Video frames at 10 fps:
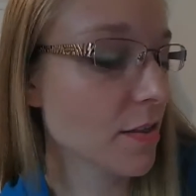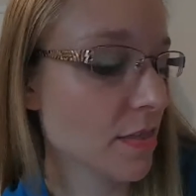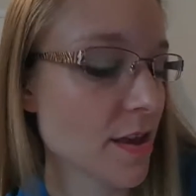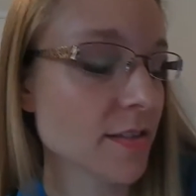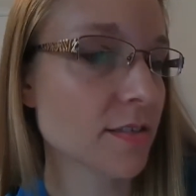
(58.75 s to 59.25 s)

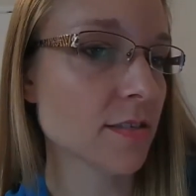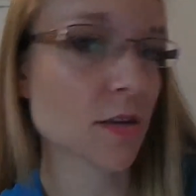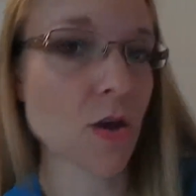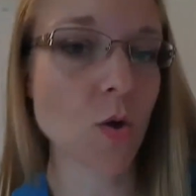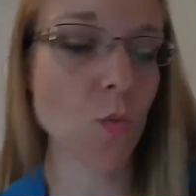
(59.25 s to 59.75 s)
that's
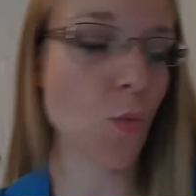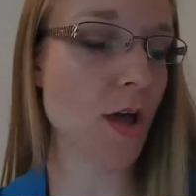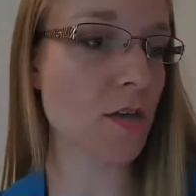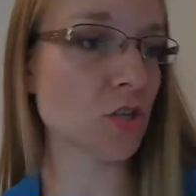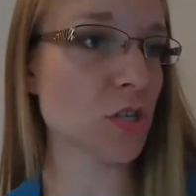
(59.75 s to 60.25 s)

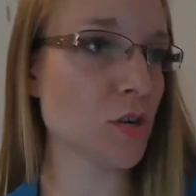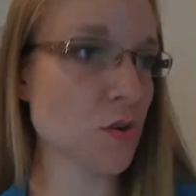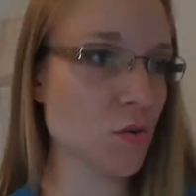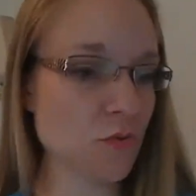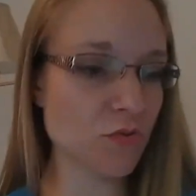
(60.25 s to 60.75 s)
one,
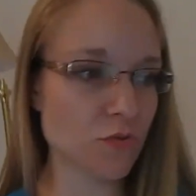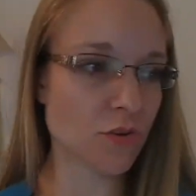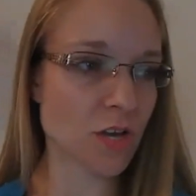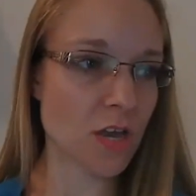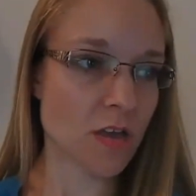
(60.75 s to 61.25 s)
two,
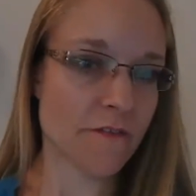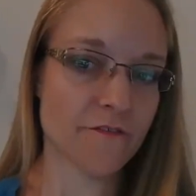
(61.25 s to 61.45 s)
three,